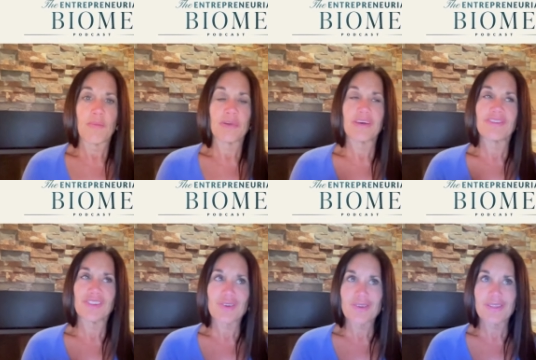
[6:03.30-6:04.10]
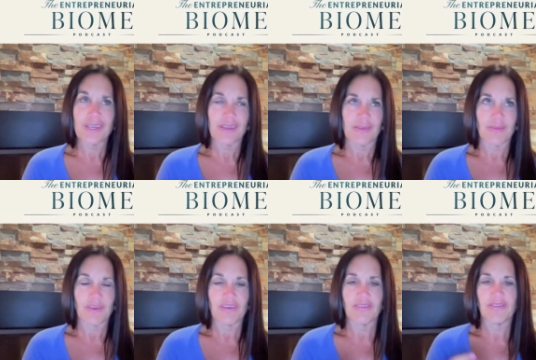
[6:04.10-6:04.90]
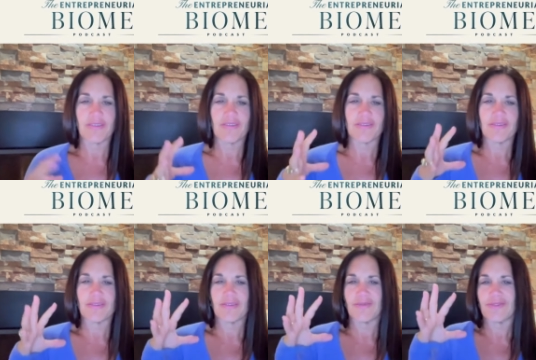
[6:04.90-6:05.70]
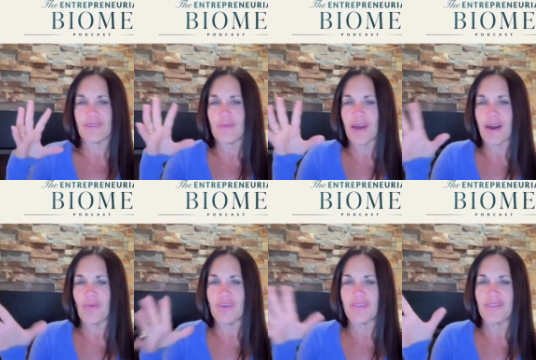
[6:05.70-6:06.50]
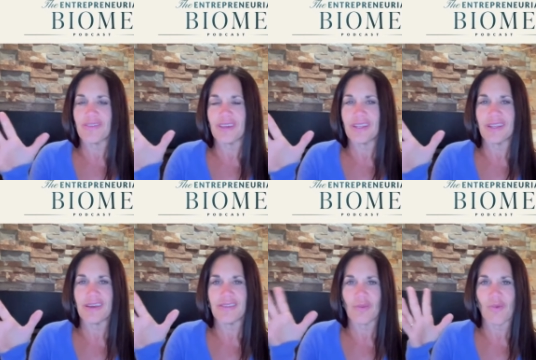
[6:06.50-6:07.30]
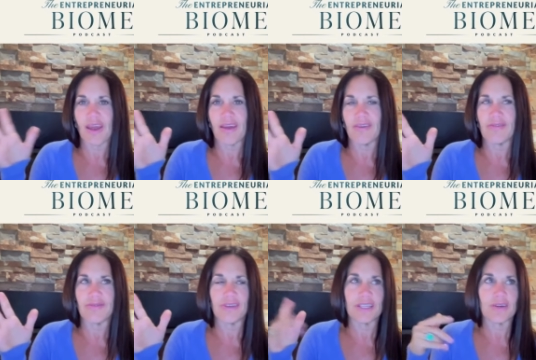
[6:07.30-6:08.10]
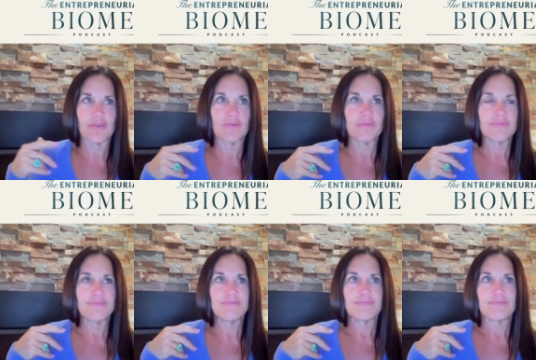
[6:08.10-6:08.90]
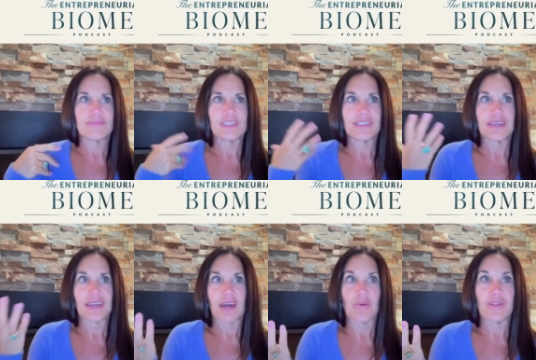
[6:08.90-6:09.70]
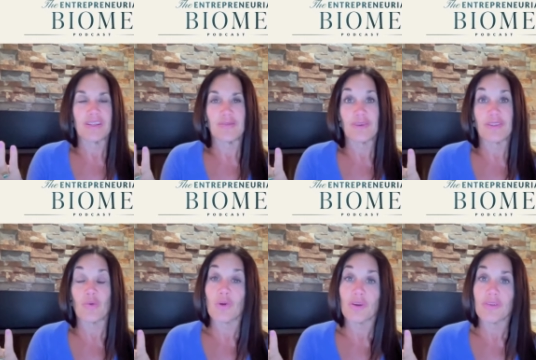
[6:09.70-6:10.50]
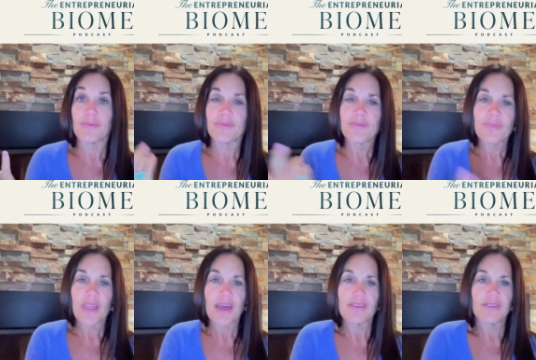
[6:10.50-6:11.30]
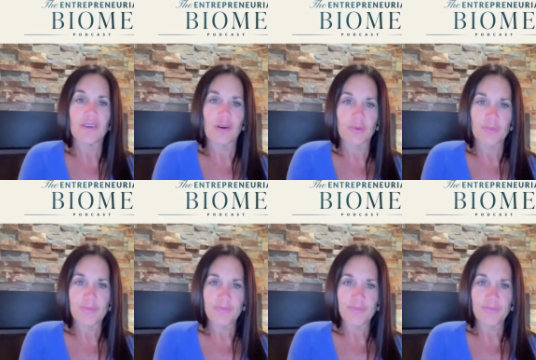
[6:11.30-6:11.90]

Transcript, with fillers: but I've learned it because it's somehow we've seen it as a way of, you know, that's like how we need to be in the world. And so,